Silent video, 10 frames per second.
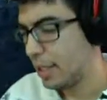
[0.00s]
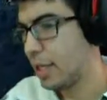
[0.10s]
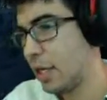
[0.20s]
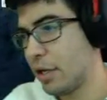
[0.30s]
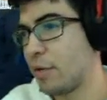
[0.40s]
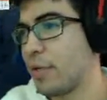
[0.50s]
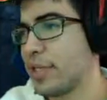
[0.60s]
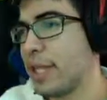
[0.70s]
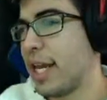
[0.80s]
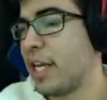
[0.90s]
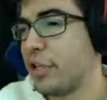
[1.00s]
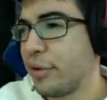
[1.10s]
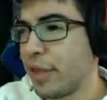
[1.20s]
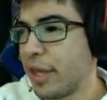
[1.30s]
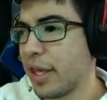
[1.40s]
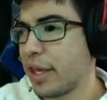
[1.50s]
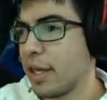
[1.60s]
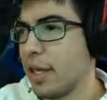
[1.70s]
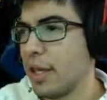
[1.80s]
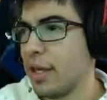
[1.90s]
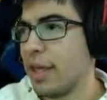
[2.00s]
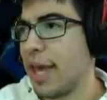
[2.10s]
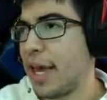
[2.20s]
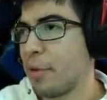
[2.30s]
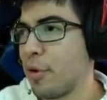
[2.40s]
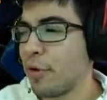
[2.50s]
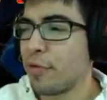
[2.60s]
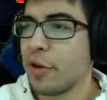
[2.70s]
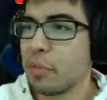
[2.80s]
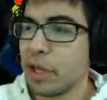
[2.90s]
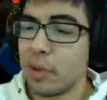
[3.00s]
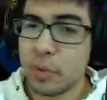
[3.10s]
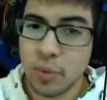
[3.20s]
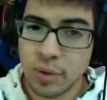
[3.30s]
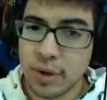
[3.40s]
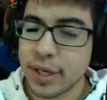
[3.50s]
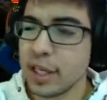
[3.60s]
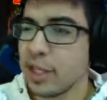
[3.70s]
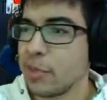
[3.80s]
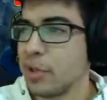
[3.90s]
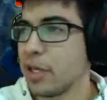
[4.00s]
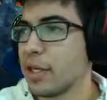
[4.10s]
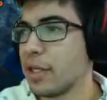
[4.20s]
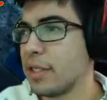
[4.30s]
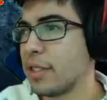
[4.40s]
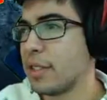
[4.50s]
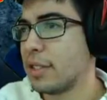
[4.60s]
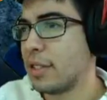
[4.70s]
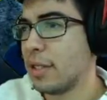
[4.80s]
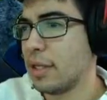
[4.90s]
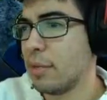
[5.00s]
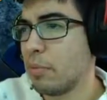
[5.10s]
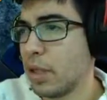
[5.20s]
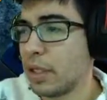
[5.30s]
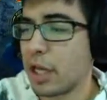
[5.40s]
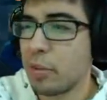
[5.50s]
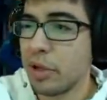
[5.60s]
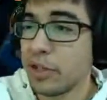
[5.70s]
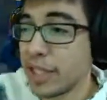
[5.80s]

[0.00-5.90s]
Another reason that I do think that going free to play would work is because a lot of players.